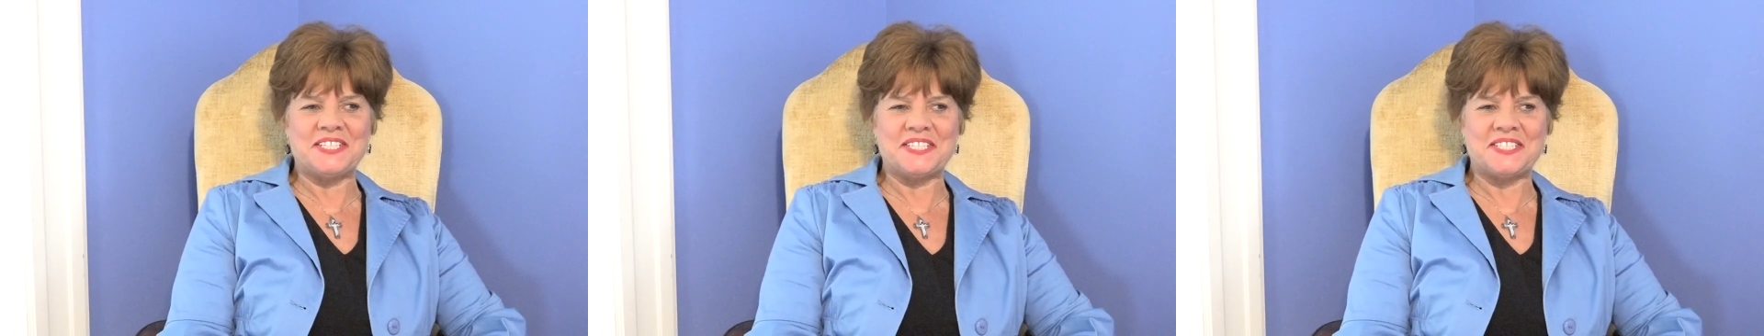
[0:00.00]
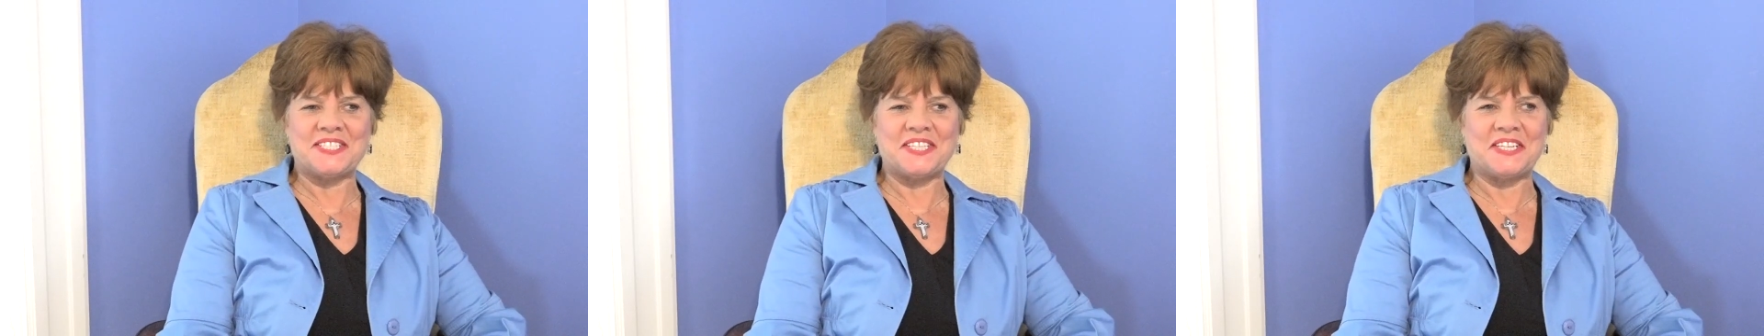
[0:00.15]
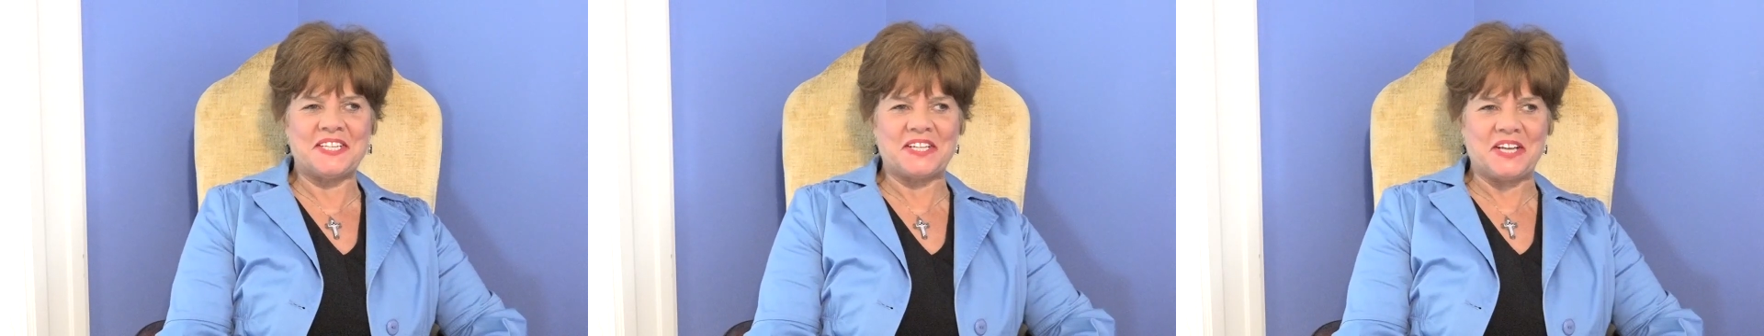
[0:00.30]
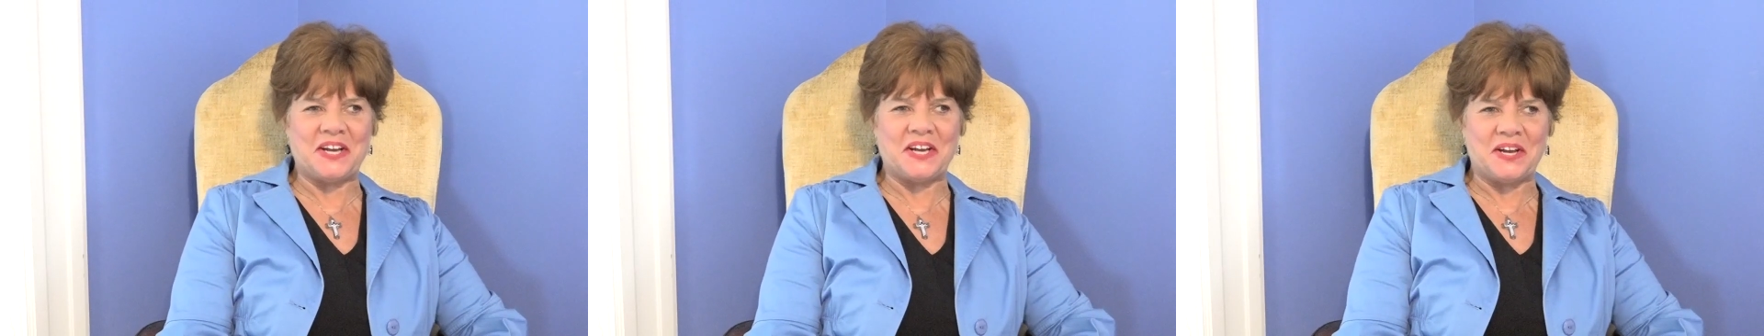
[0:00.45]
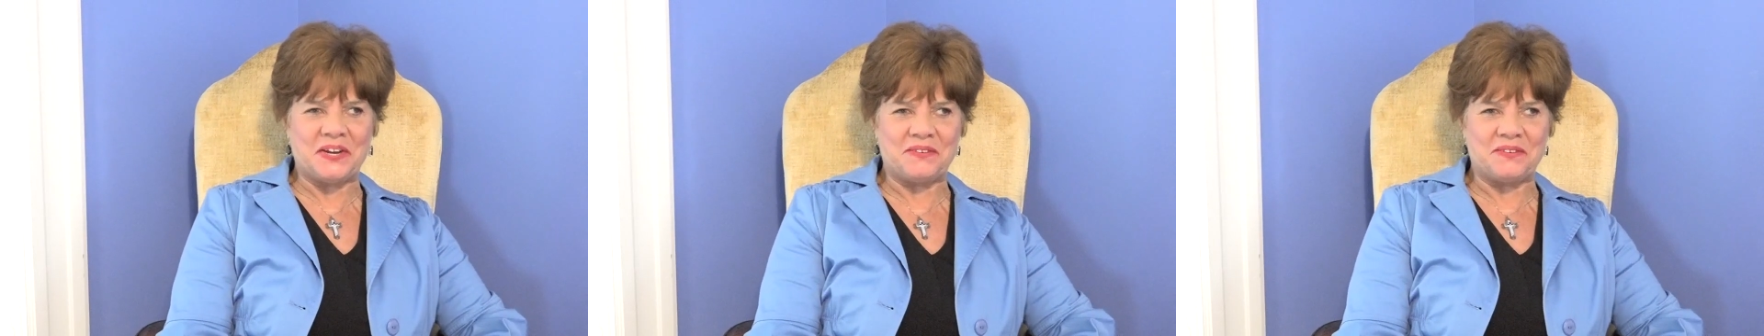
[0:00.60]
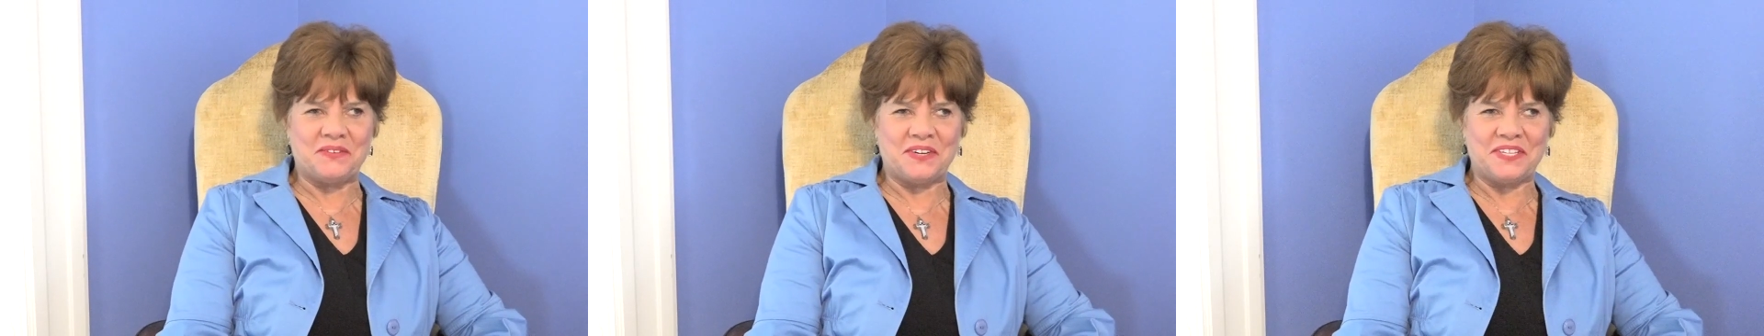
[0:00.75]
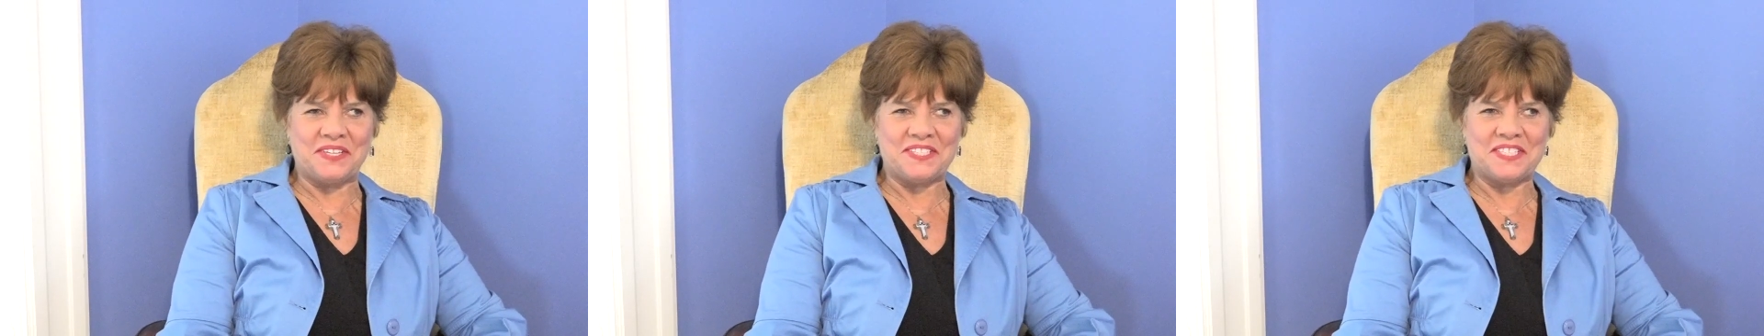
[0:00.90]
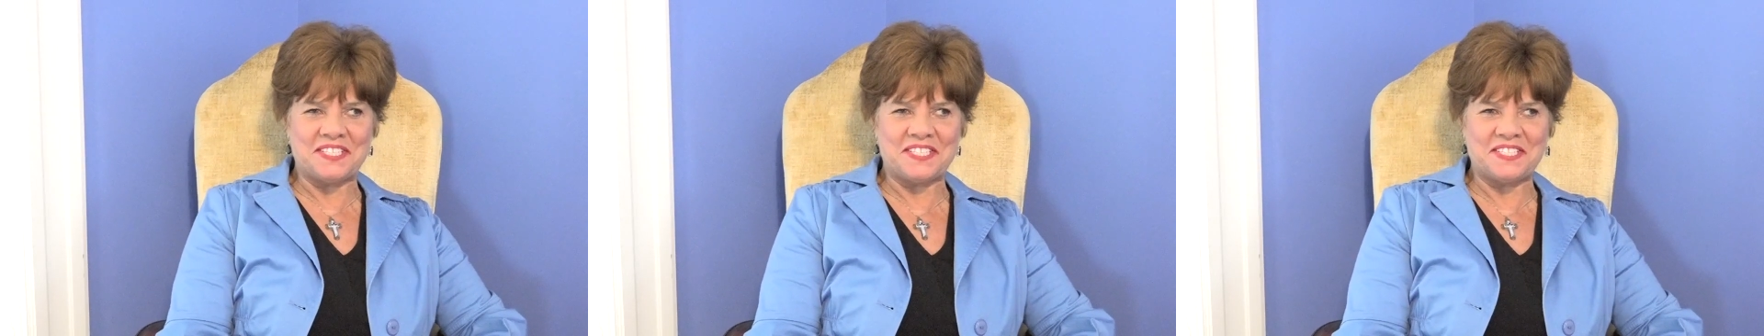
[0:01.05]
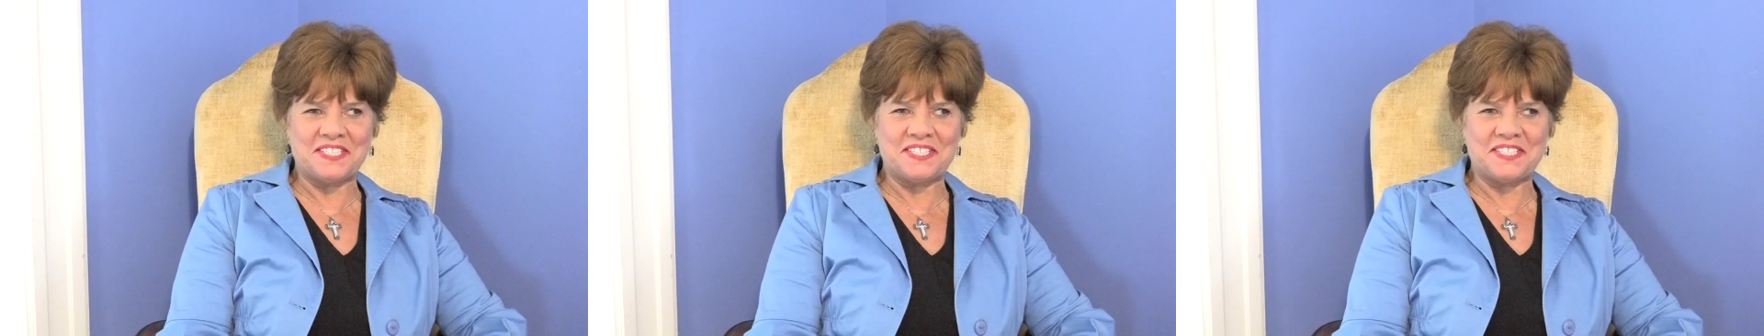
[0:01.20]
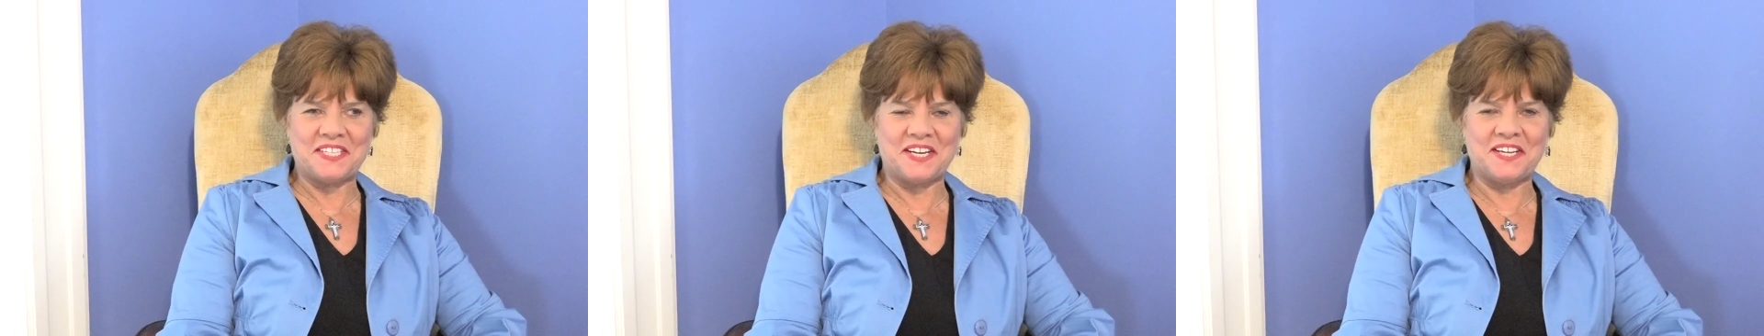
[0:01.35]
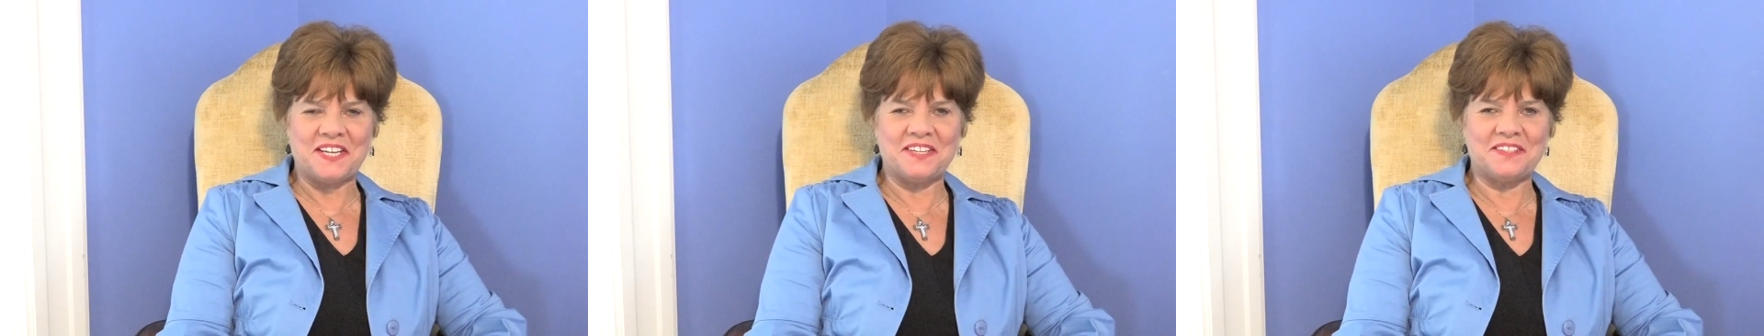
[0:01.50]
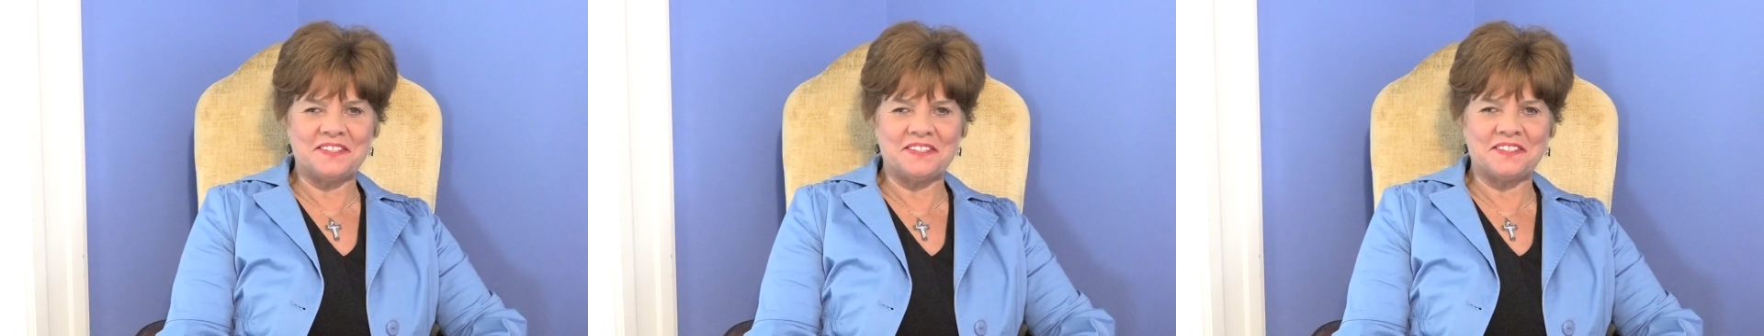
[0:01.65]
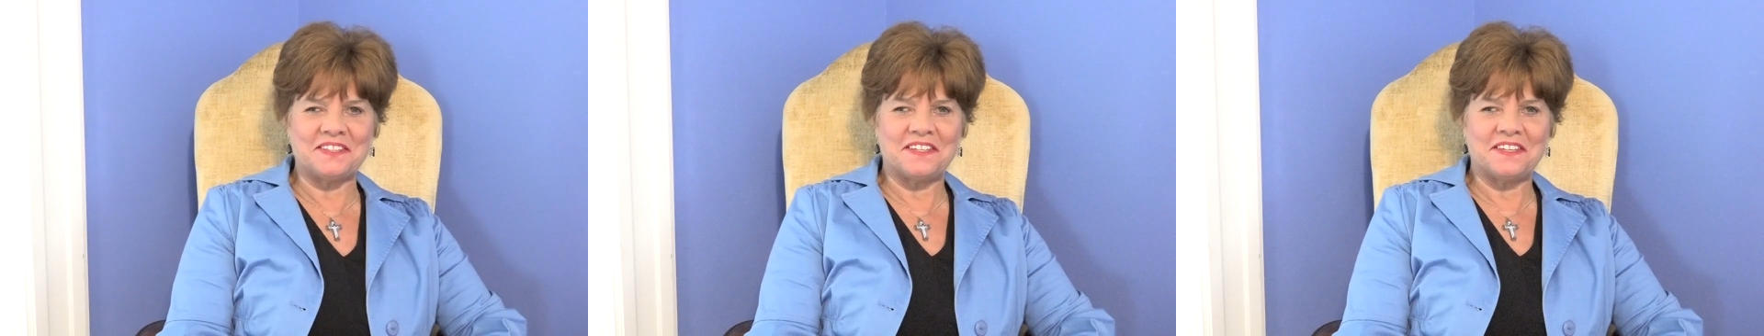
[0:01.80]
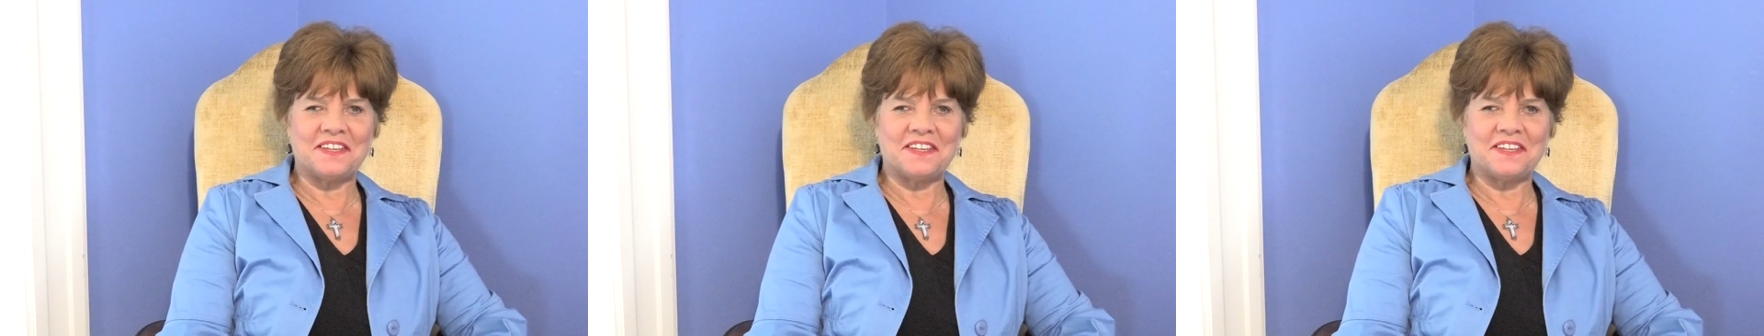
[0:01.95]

synagogue once as a child,